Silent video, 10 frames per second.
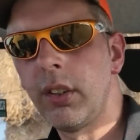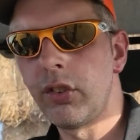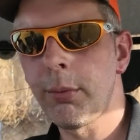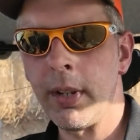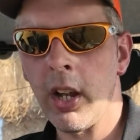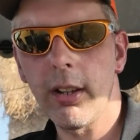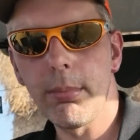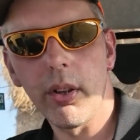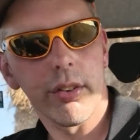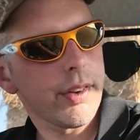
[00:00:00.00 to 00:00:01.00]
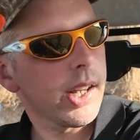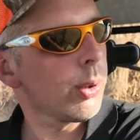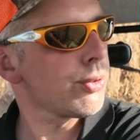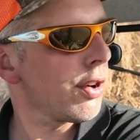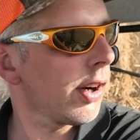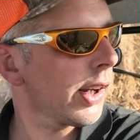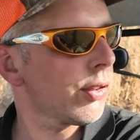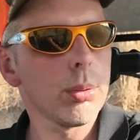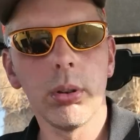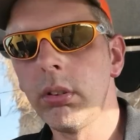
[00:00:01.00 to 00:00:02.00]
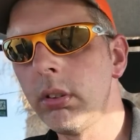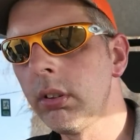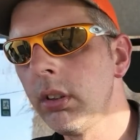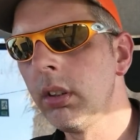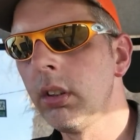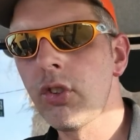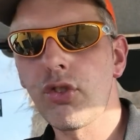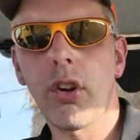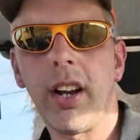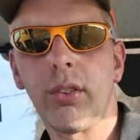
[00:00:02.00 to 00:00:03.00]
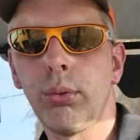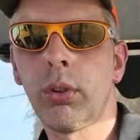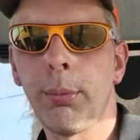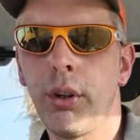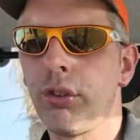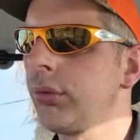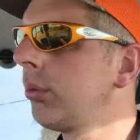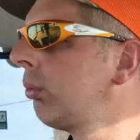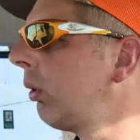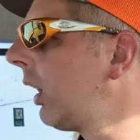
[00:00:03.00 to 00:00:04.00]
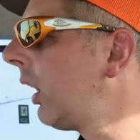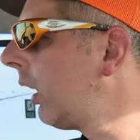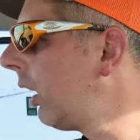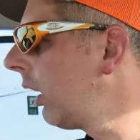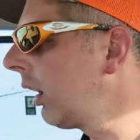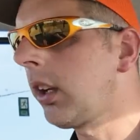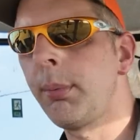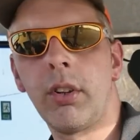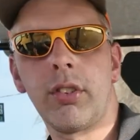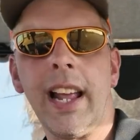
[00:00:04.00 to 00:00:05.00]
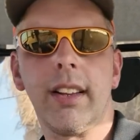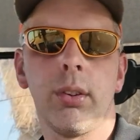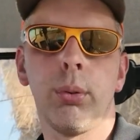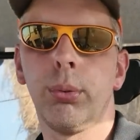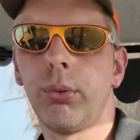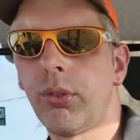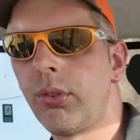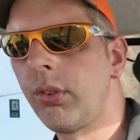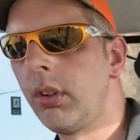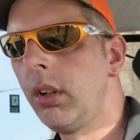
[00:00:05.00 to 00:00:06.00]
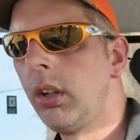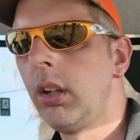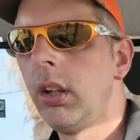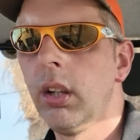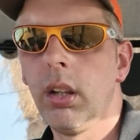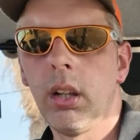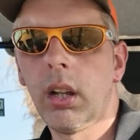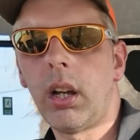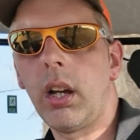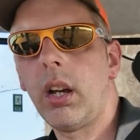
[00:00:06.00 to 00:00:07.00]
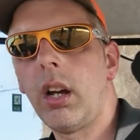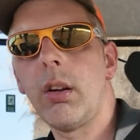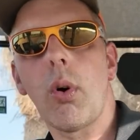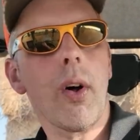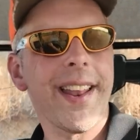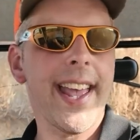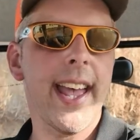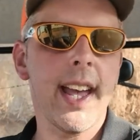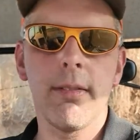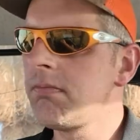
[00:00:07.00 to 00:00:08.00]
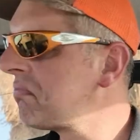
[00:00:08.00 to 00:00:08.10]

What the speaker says: Should be no bothers for the old triaxle. Triaxle, commercial axles, on air,